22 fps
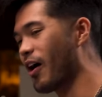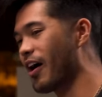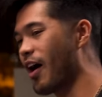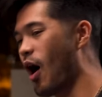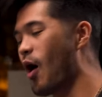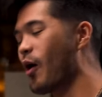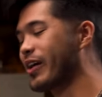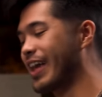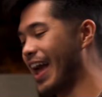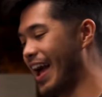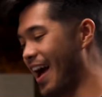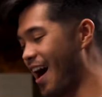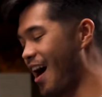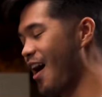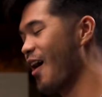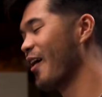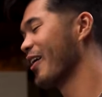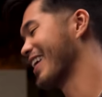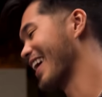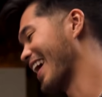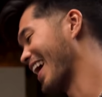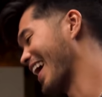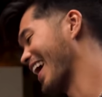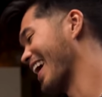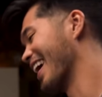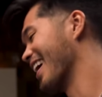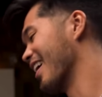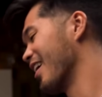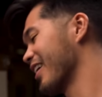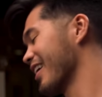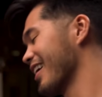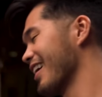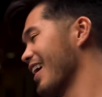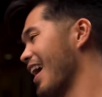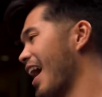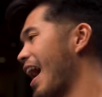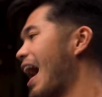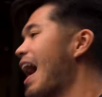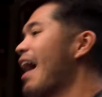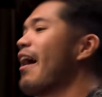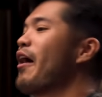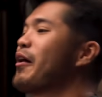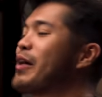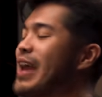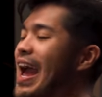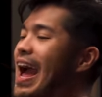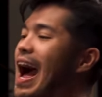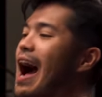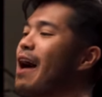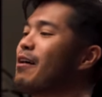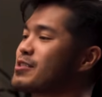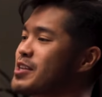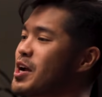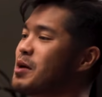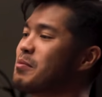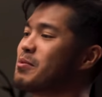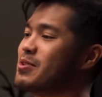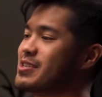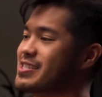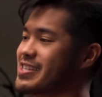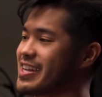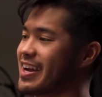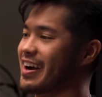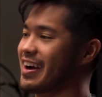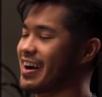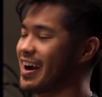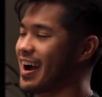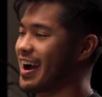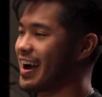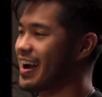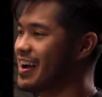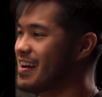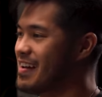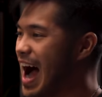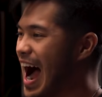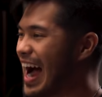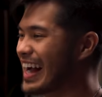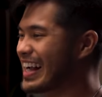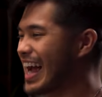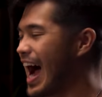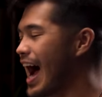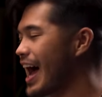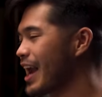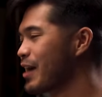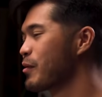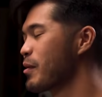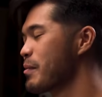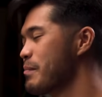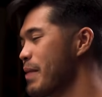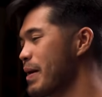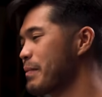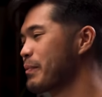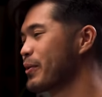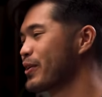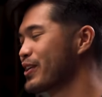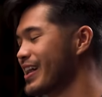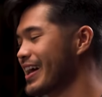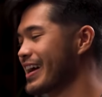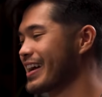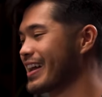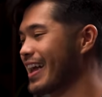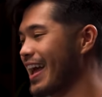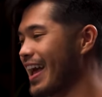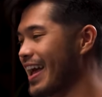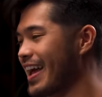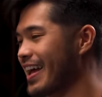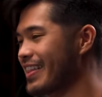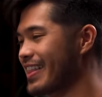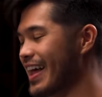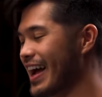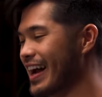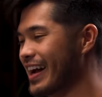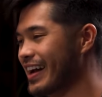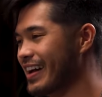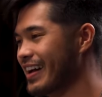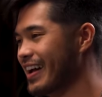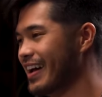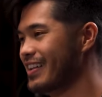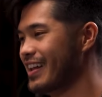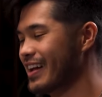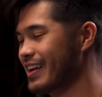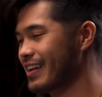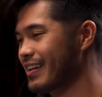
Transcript: Or, okay, okay, okay. Ah. okay, I was almost there. You're, that's what I'm saying. I kind of remembered like a that